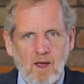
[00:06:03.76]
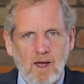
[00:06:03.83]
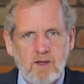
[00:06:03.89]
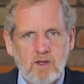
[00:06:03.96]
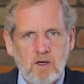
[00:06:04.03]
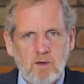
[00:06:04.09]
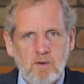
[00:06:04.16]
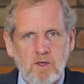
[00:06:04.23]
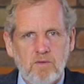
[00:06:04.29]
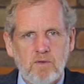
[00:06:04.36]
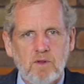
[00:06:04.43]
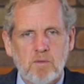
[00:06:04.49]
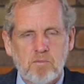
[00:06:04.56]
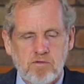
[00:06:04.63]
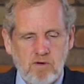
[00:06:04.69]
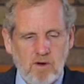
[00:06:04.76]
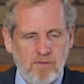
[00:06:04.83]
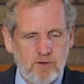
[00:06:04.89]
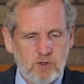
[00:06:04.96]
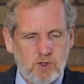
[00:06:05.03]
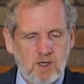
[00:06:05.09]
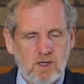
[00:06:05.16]
And you know, even the
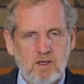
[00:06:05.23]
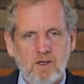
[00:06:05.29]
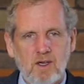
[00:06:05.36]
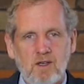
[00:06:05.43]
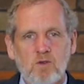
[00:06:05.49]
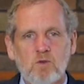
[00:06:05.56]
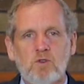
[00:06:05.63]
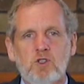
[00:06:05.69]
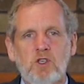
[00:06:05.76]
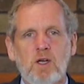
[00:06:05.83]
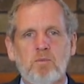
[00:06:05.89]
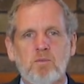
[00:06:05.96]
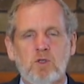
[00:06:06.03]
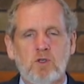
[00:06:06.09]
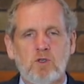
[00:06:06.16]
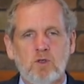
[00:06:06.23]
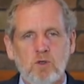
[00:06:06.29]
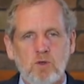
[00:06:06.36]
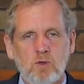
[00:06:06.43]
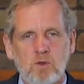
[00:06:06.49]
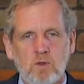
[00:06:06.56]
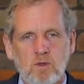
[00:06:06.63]
prophecy in Daniel chapter
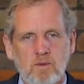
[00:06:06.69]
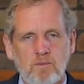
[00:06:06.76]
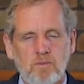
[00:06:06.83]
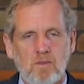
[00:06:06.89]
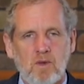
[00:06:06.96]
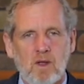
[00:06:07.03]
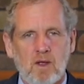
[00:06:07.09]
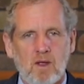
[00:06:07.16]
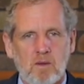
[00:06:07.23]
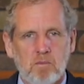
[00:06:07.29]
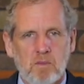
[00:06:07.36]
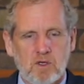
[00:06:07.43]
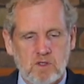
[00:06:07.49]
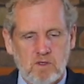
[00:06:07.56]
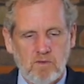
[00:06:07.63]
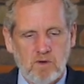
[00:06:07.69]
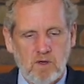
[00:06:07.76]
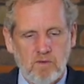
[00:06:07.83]
2 must have